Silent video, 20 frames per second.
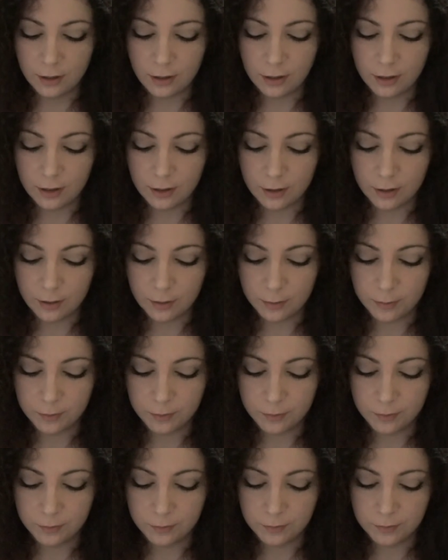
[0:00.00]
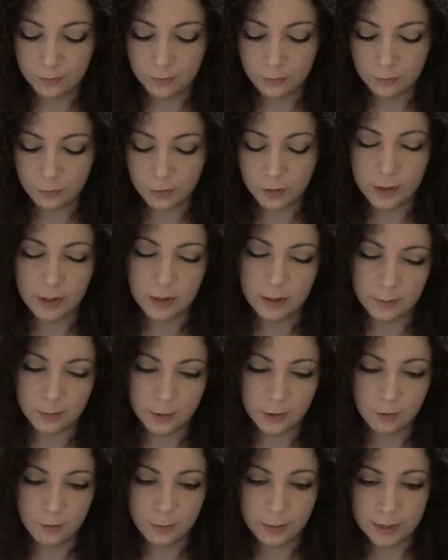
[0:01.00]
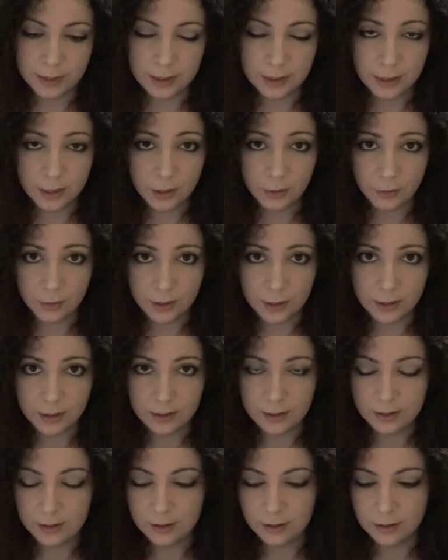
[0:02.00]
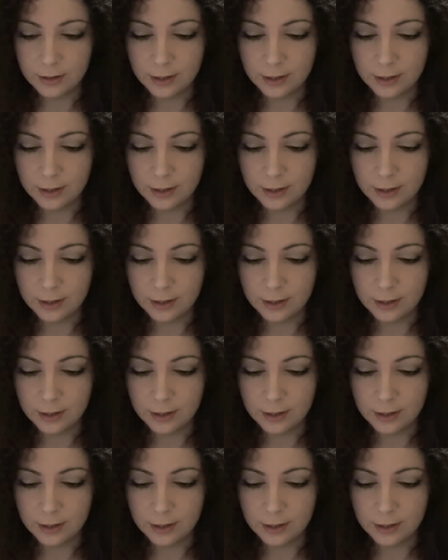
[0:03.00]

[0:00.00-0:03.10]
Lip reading: well, it's part of my series.